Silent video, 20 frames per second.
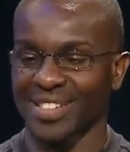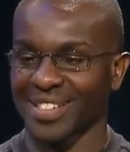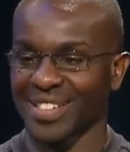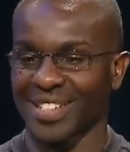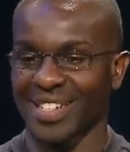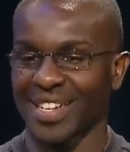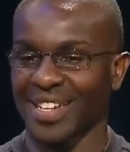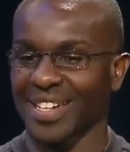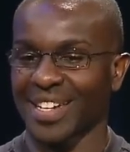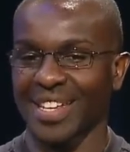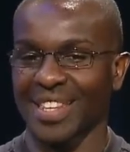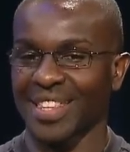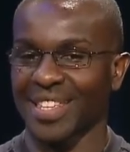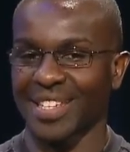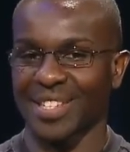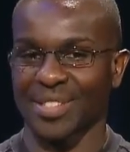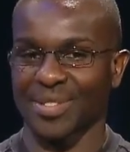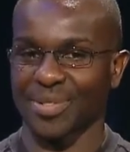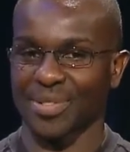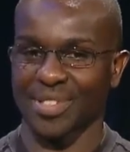The, okay.
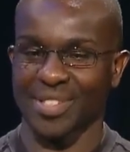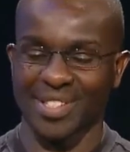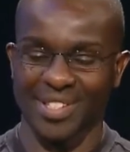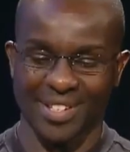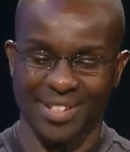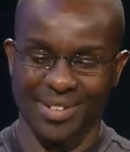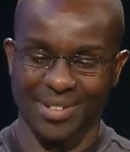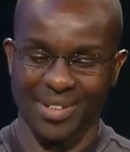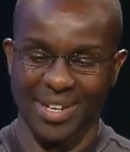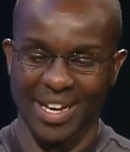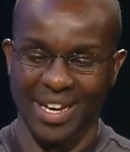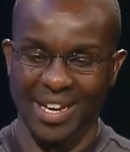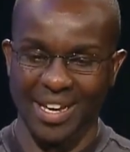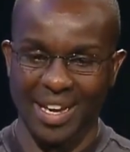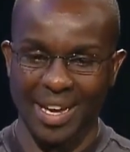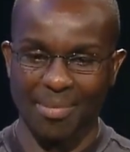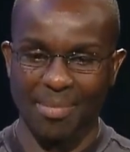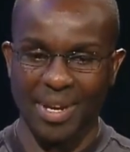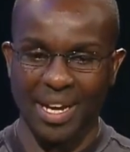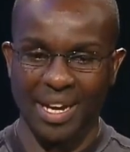Nothing's, you know,
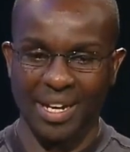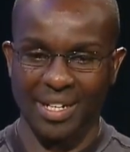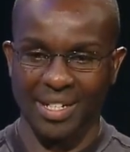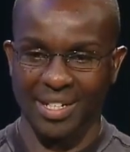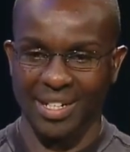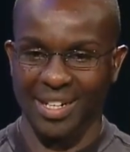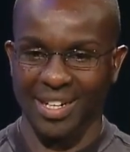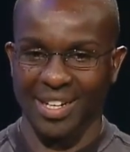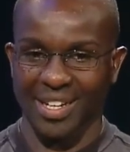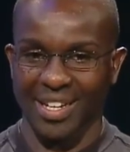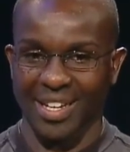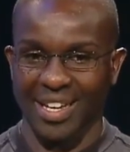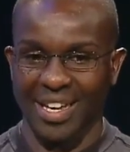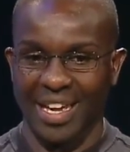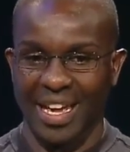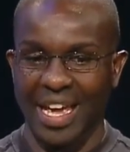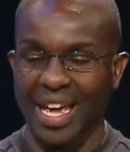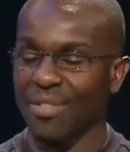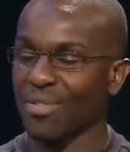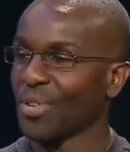I, am not.
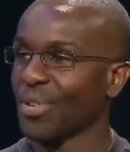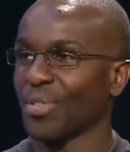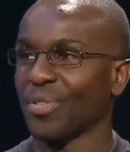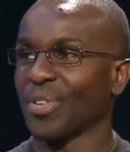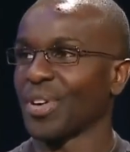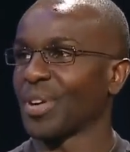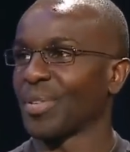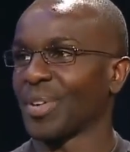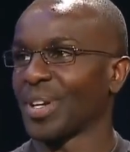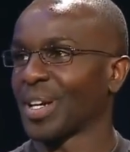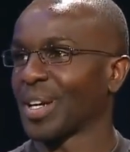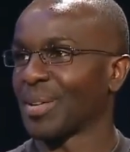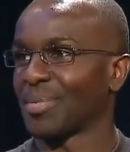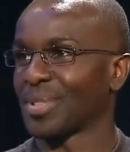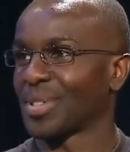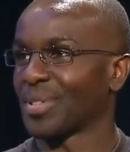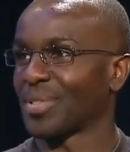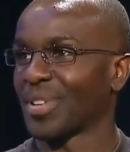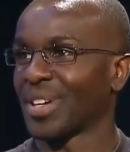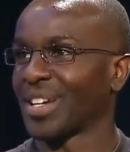I have no fear when it
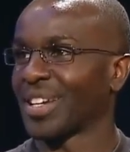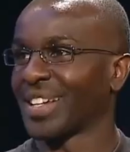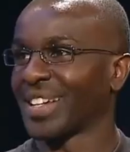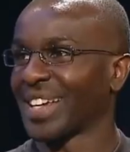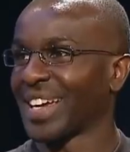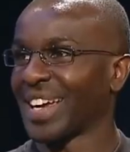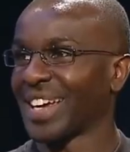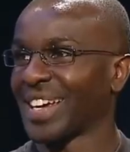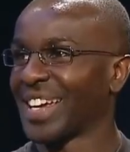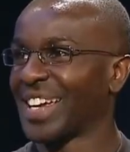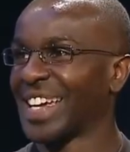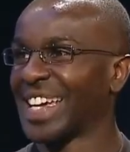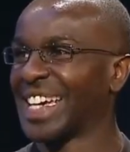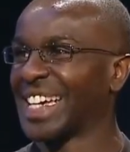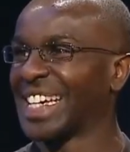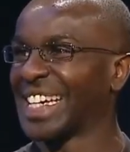comes to oh, running. okay,